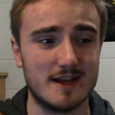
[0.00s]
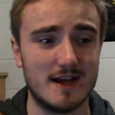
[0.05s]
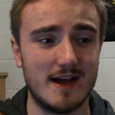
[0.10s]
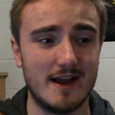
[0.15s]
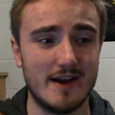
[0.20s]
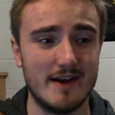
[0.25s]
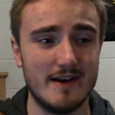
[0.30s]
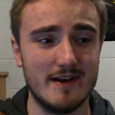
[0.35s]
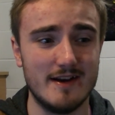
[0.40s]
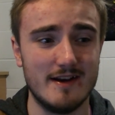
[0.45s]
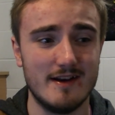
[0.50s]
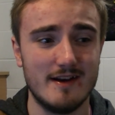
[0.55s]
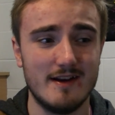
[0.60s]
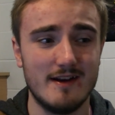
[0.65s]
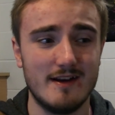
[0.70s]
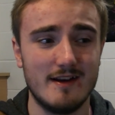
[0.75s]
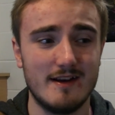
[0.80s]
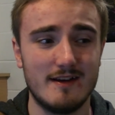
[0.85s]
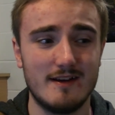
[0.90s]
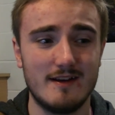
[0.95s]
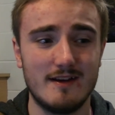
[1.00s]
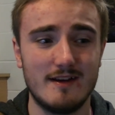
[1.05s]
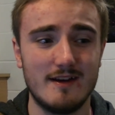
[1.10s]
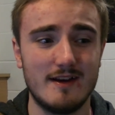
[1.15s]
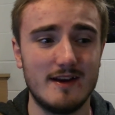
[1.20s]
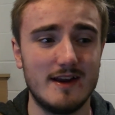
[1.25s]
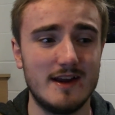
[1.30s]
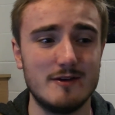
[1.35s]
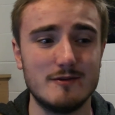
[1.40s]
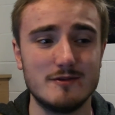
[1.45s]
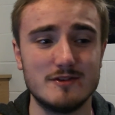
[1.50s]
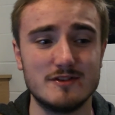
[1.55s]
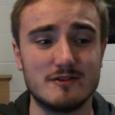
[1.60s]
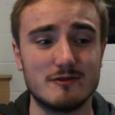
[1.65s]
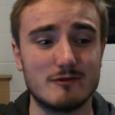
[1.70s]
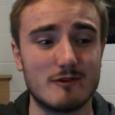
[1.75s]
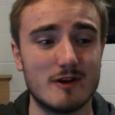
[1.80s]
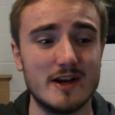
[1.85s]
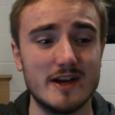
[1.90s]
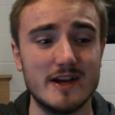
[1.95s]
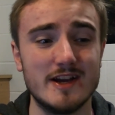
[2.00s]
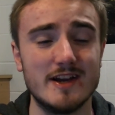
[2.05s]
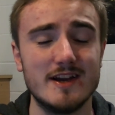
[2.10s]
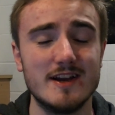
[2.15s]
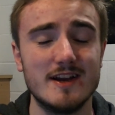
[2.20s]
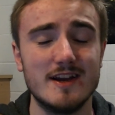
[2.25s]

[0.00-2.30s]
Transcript: and it was great.